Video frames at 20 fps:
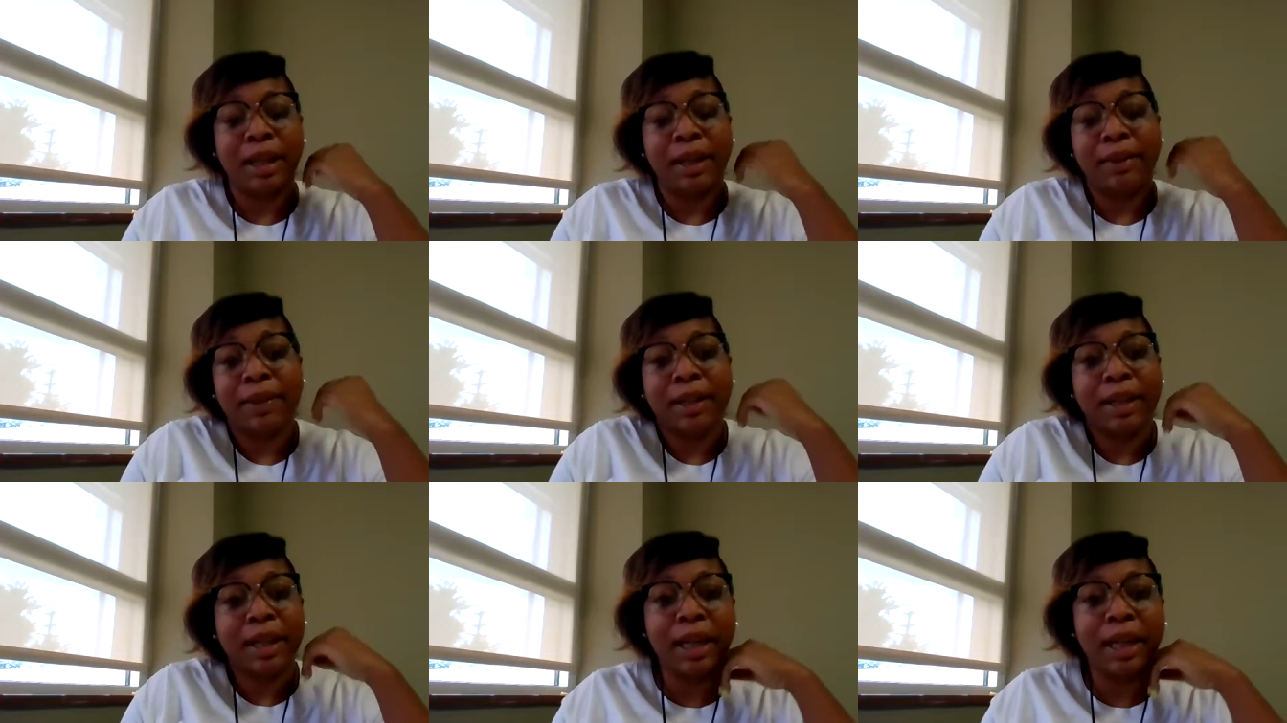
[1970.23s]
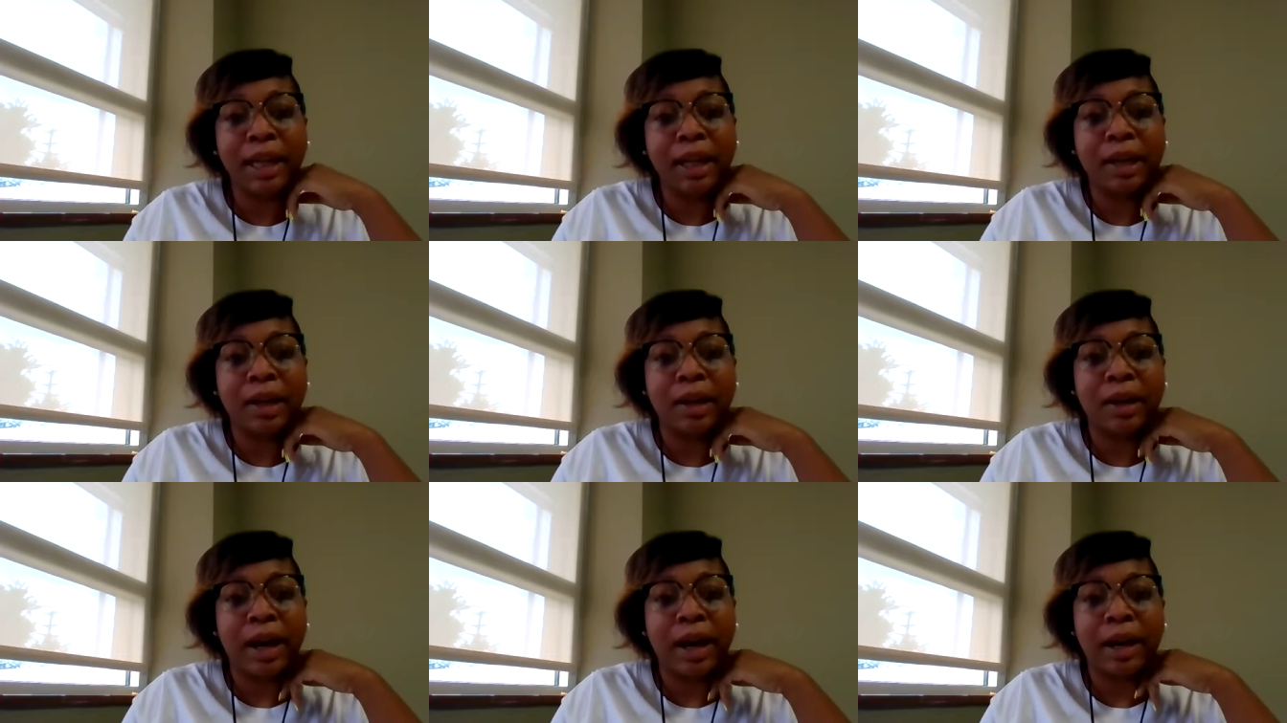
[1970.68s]
Even
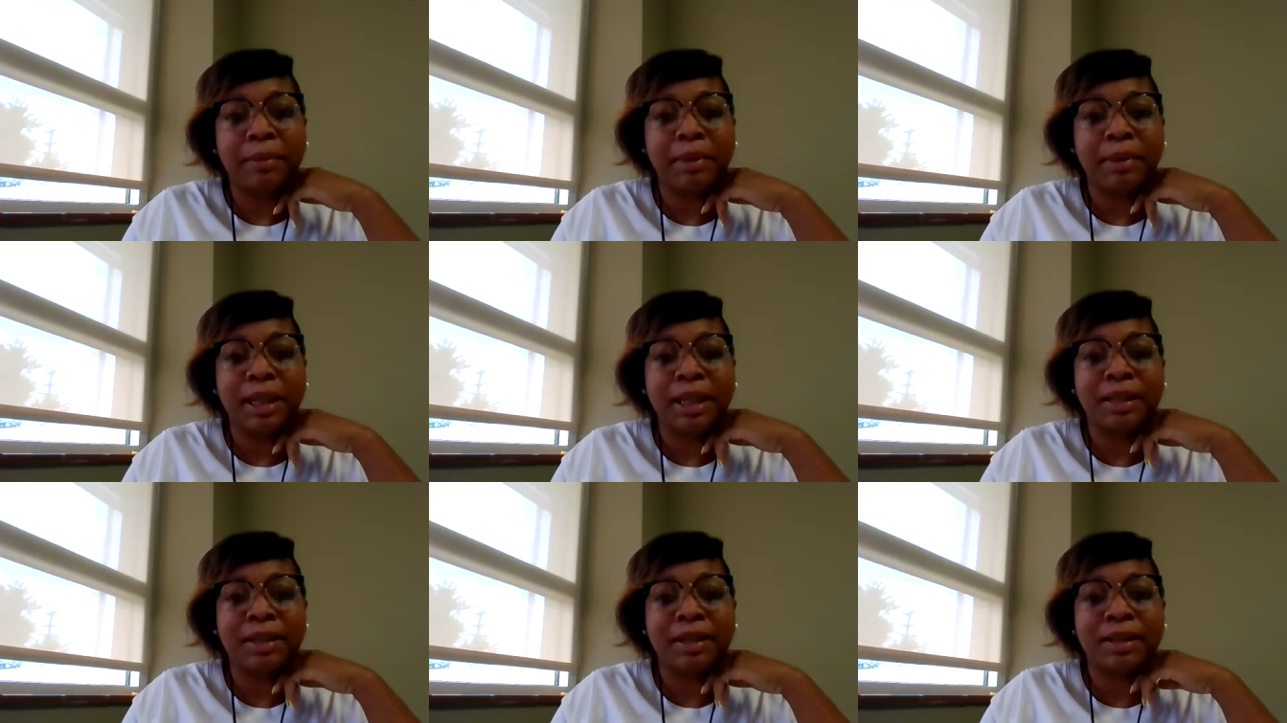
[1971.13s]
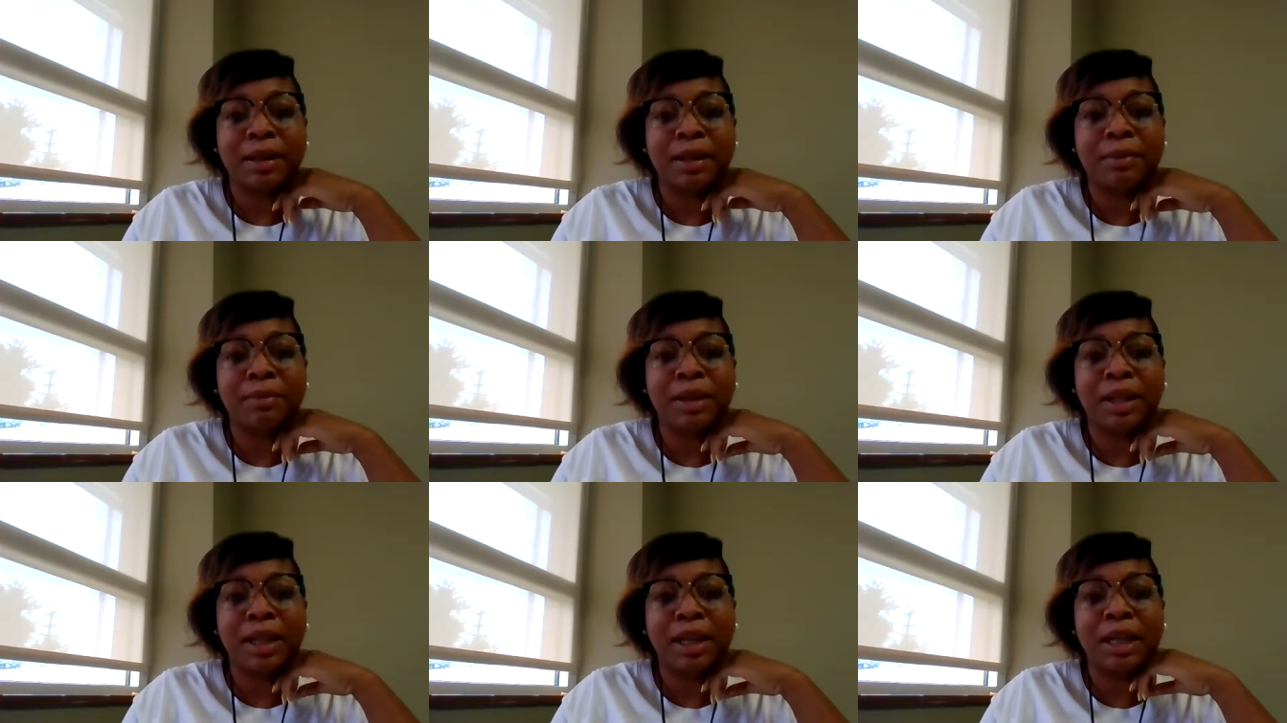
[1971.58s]
here, I mean,
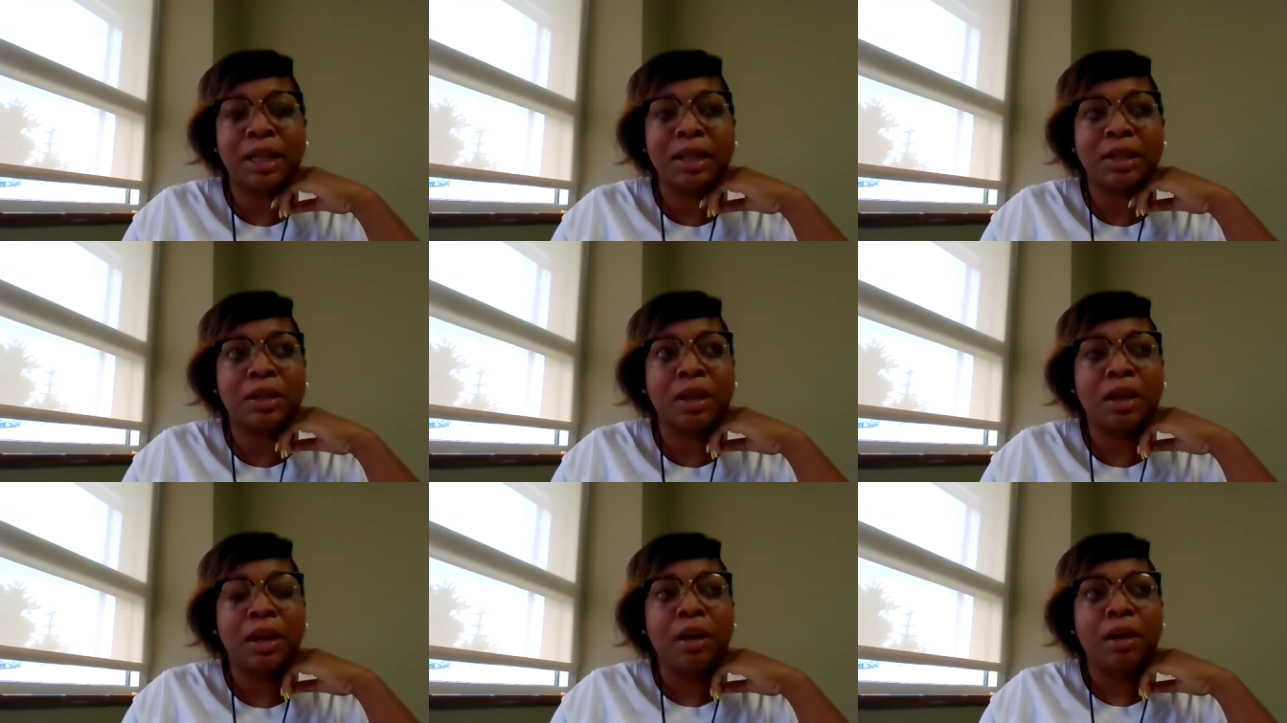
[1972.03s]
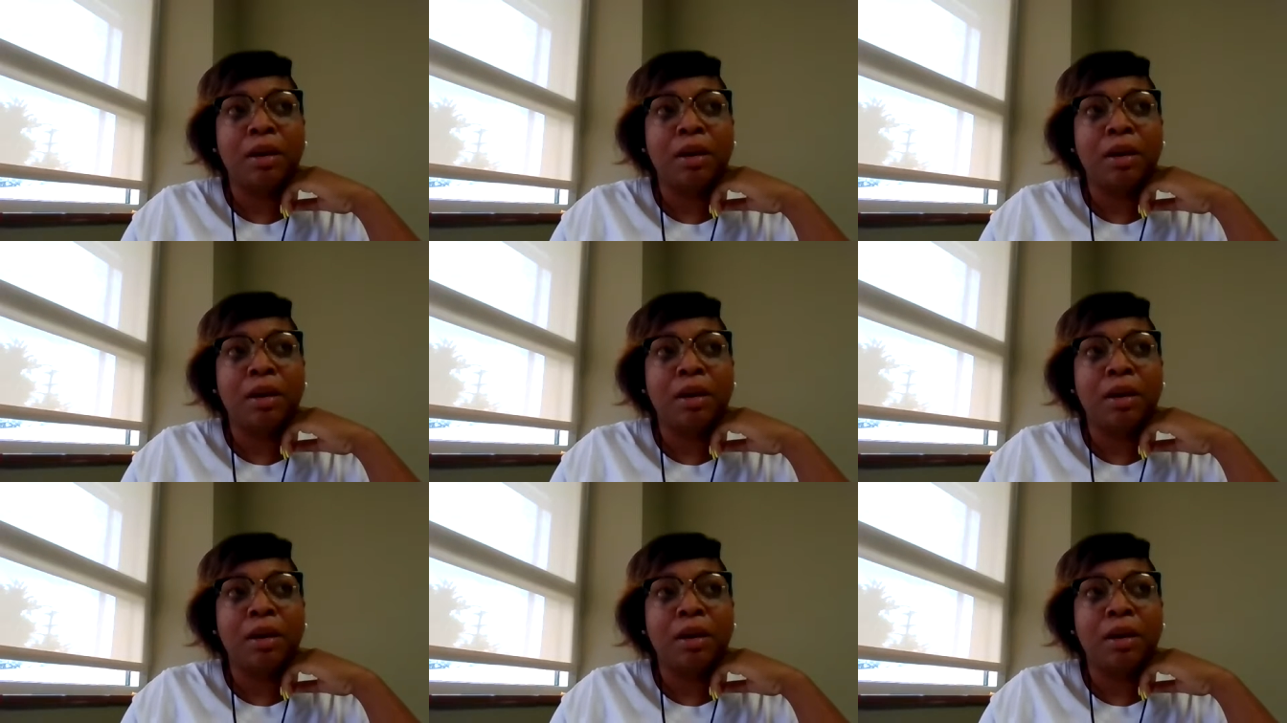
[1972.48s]
some things